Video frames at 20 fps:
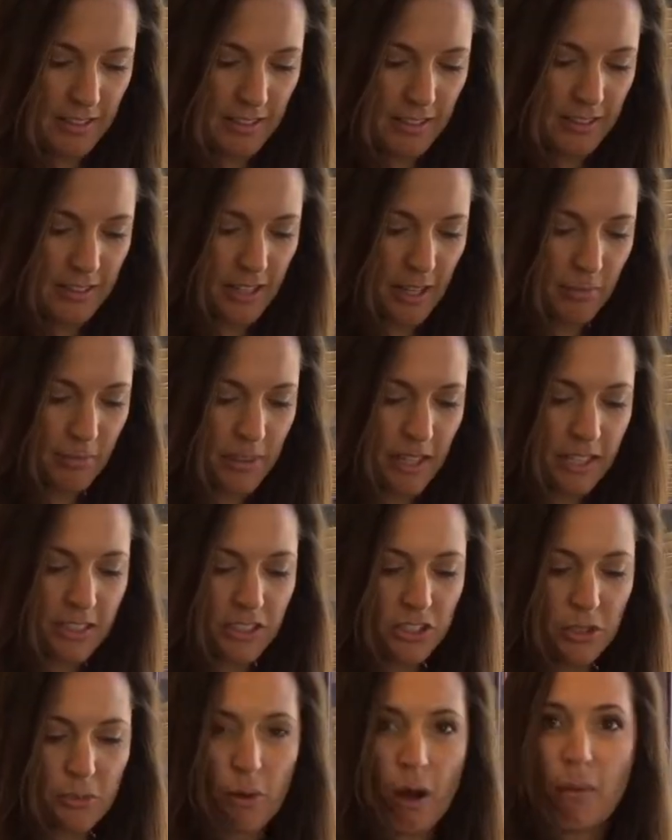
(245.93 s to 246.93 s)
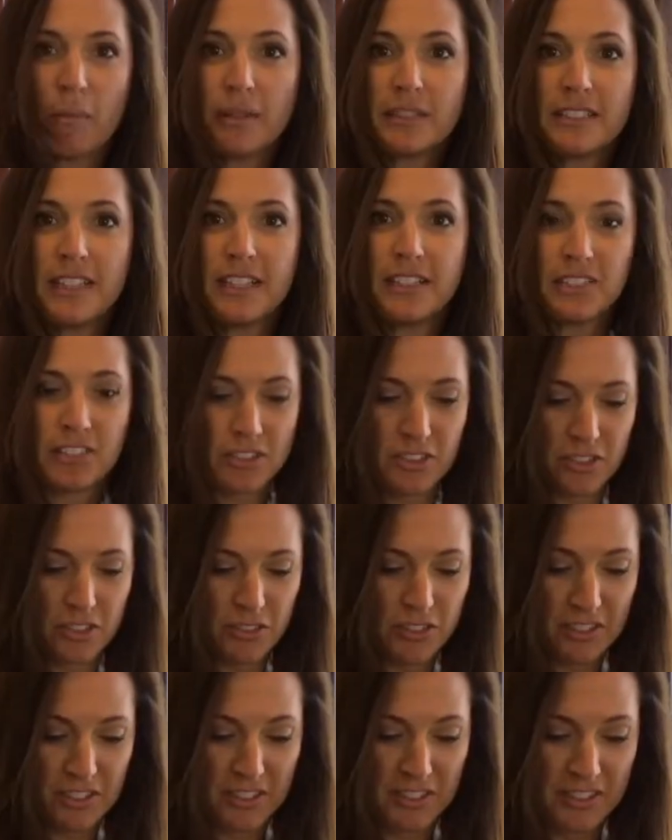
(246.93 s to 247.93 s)
Some things your mama teaches you
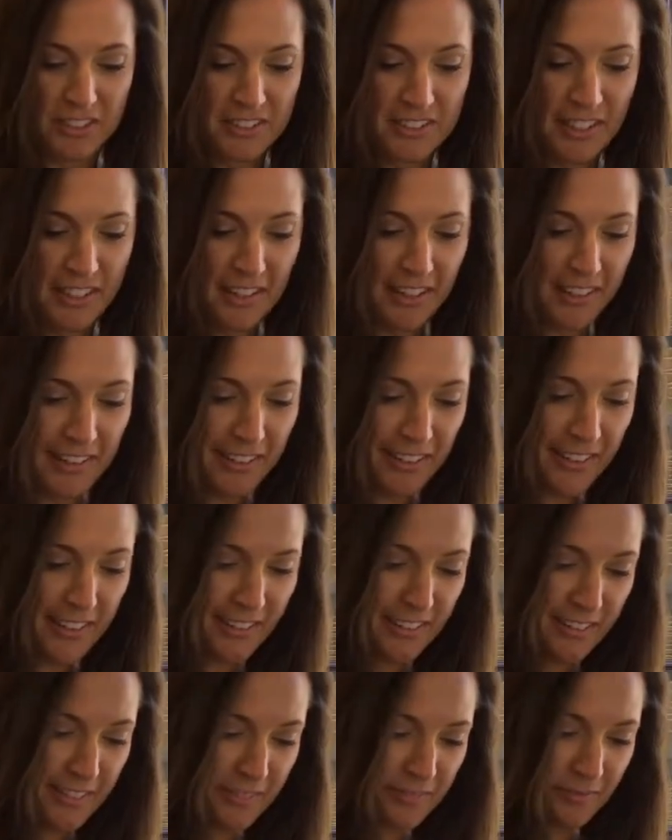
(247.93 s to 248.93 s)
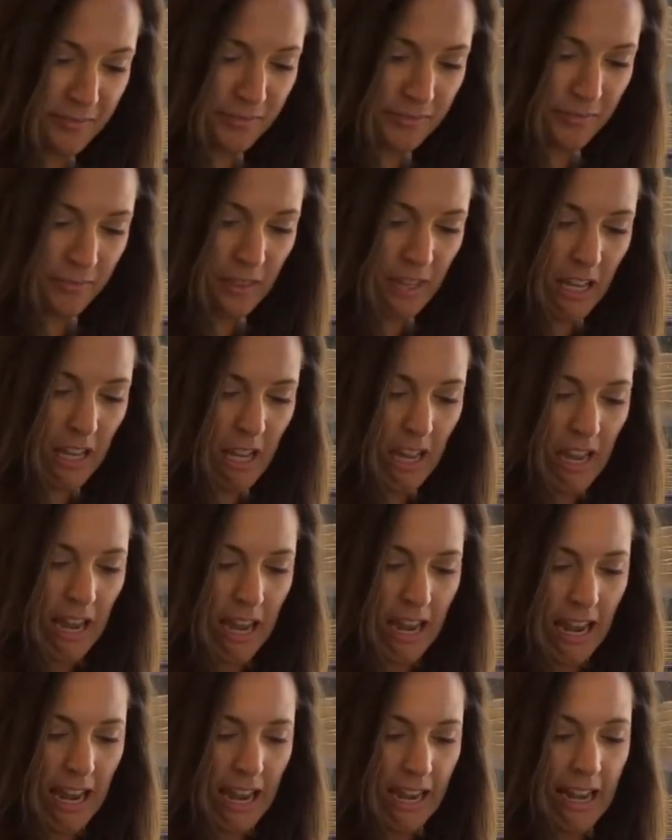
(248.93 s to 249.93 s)
just stick.
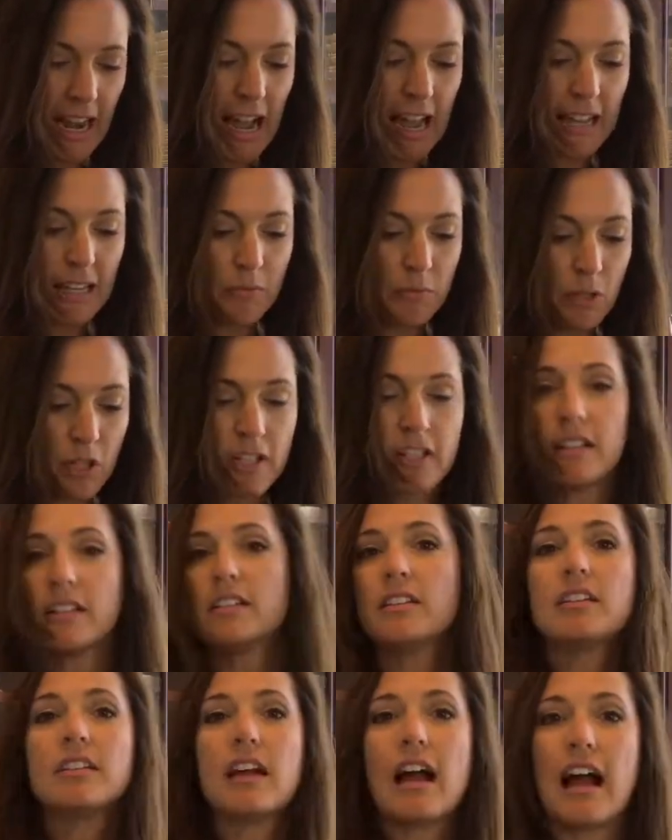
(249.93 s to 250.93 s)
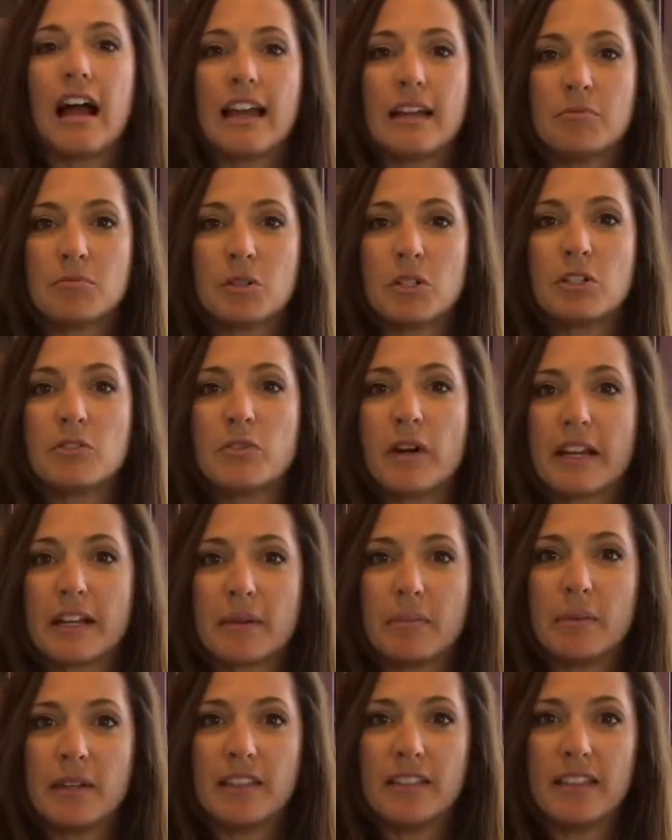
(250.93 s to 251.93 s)
And I am gonna
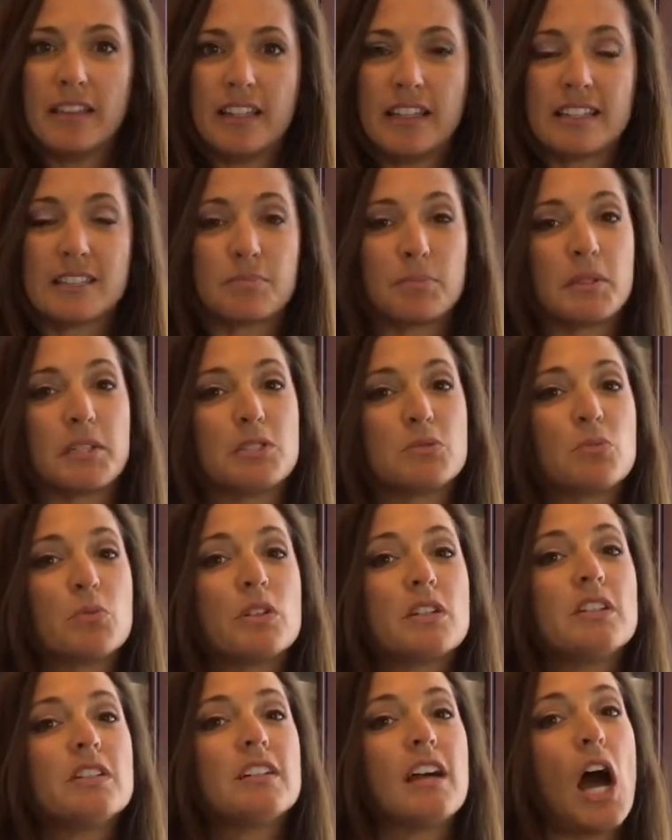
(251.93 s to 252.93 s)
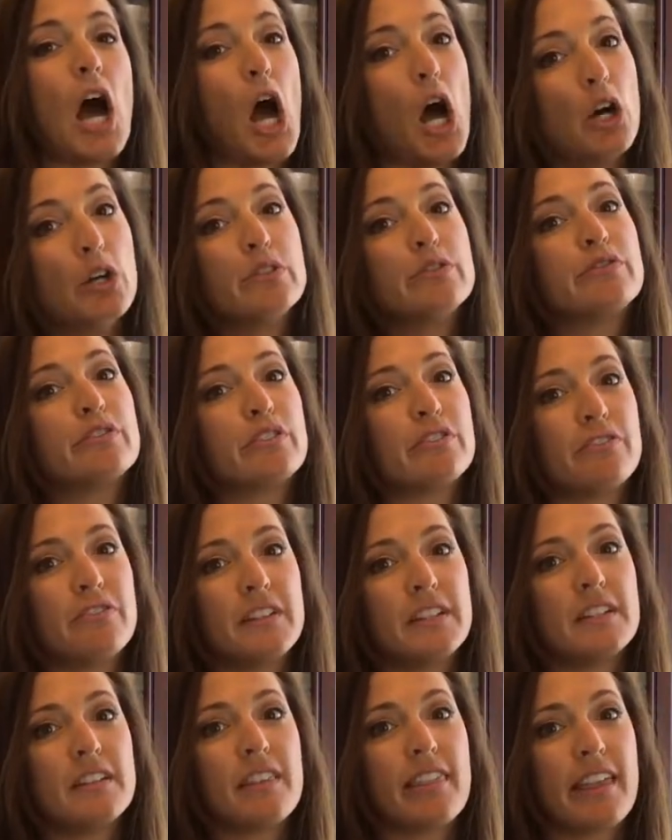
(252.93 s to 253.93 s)
recommend this because we're gonna
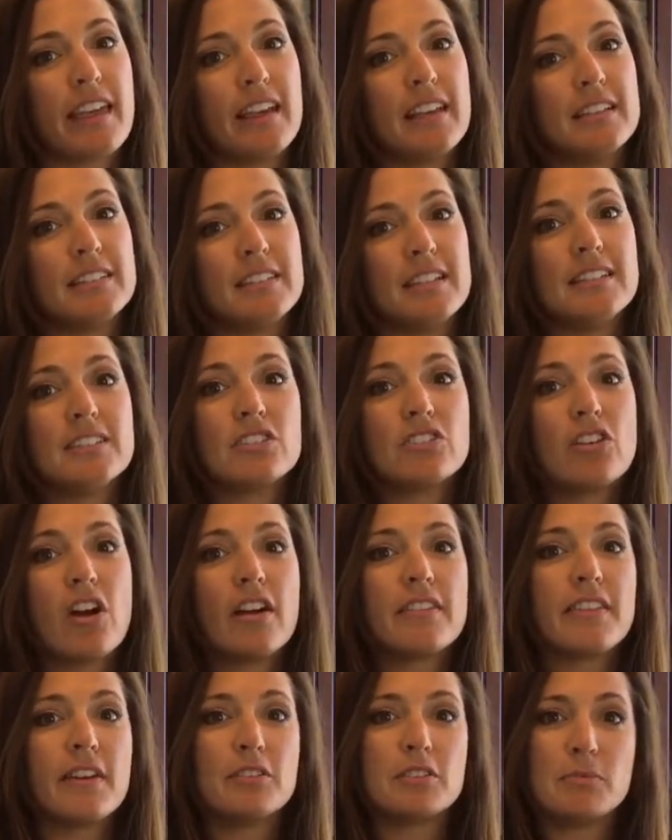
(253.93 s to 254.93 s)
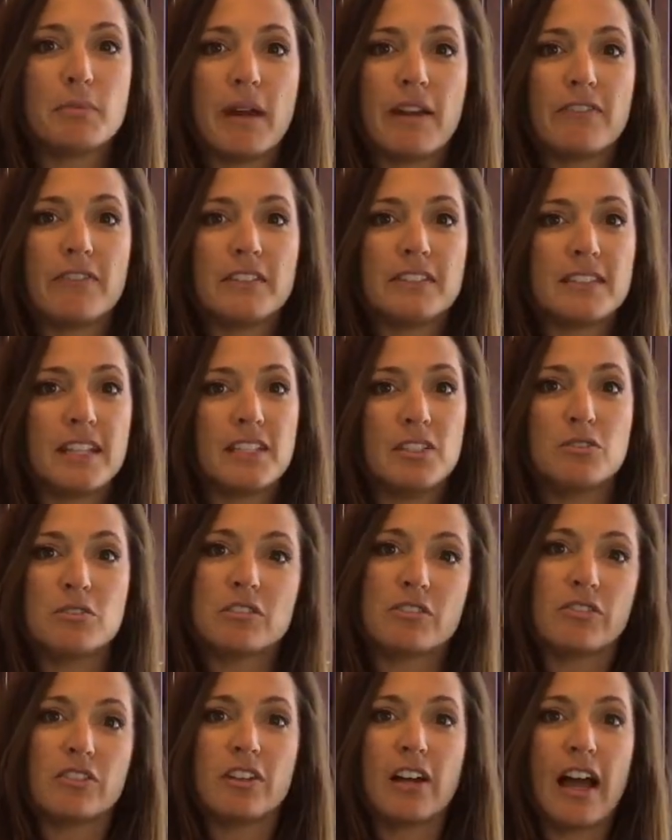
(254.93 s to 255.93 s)
overfill these. These are not those muffins that you
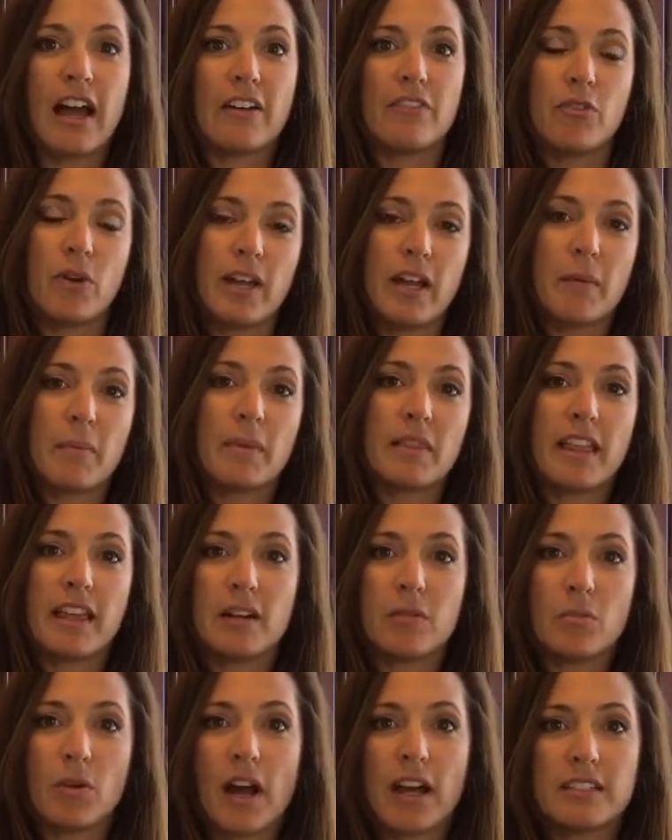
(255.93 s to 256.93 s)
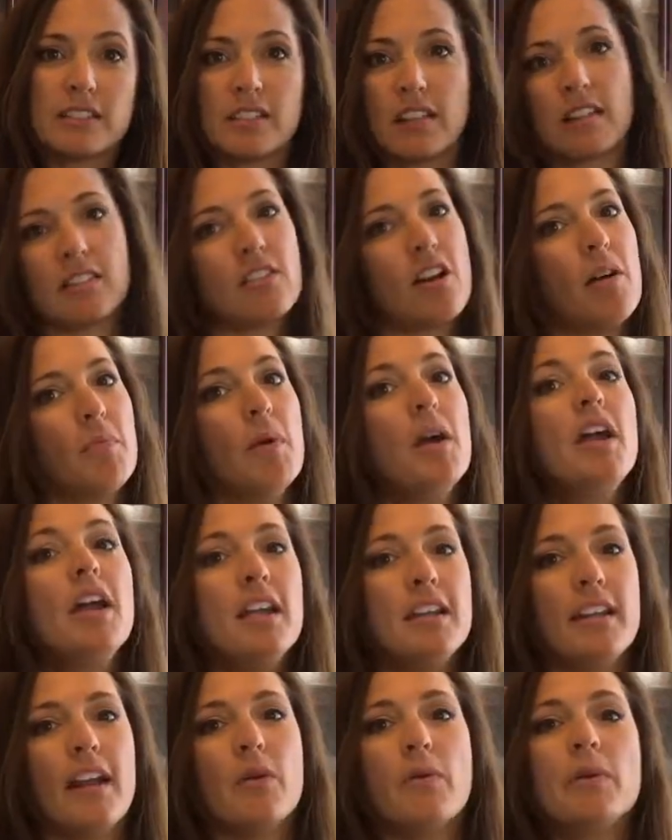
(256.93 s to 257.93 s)
just fill halfway up and let them rise to the top.
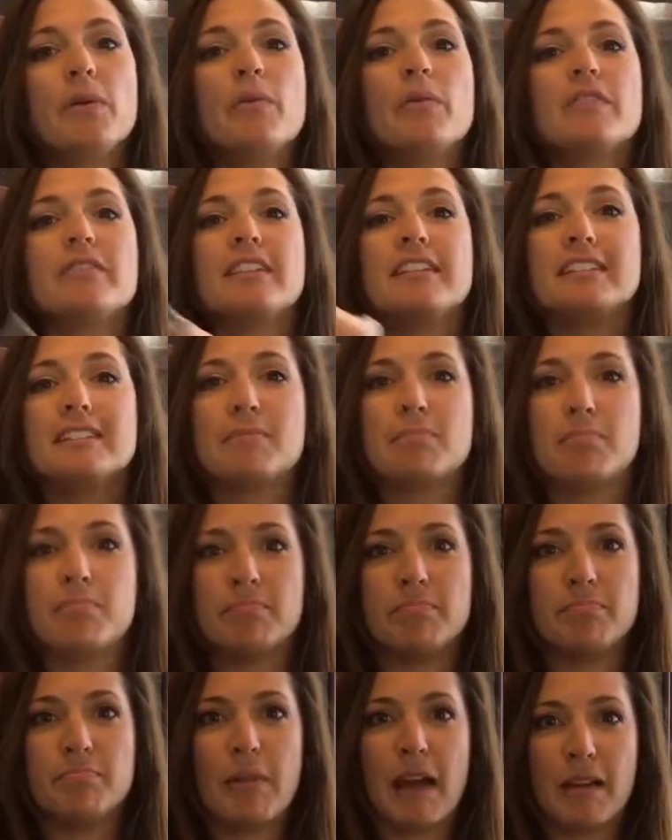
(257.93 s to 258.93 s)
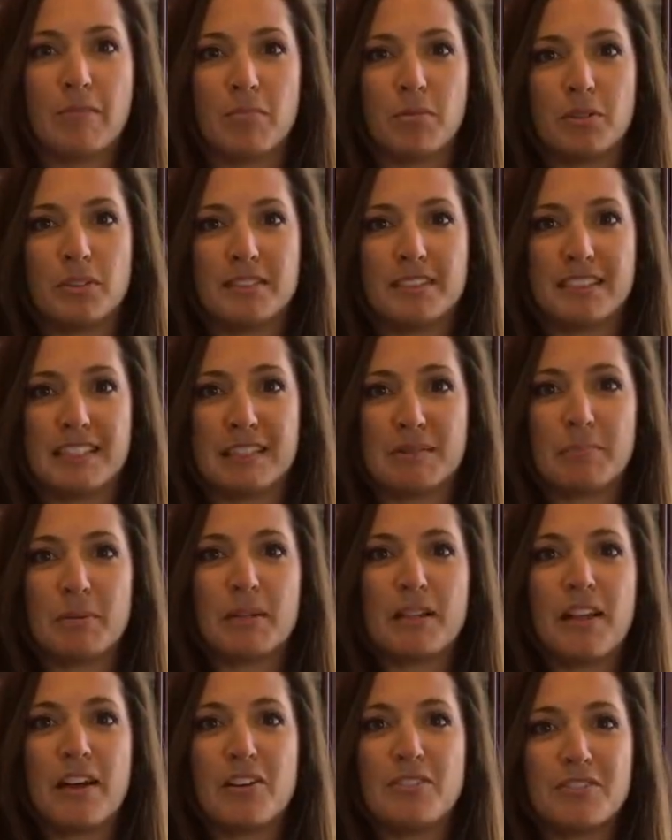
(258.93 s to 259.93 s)
Now we want these bad boys to
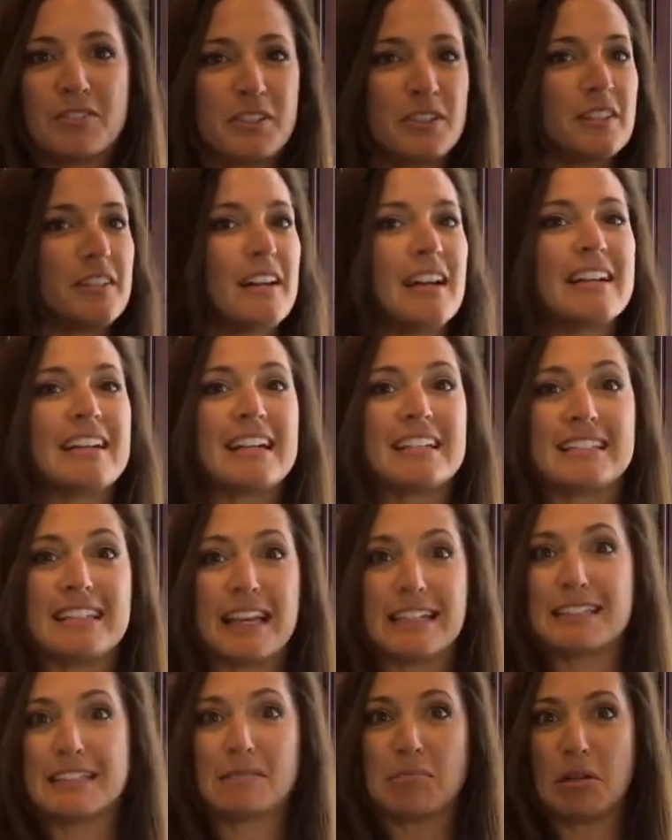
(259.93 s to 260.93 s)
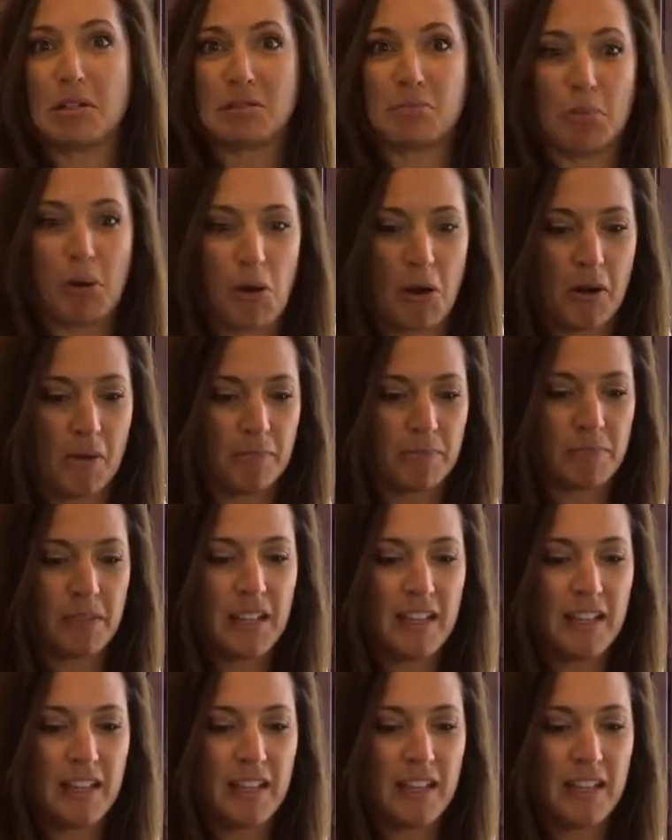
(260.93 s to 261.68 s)
spill over because that's the best part.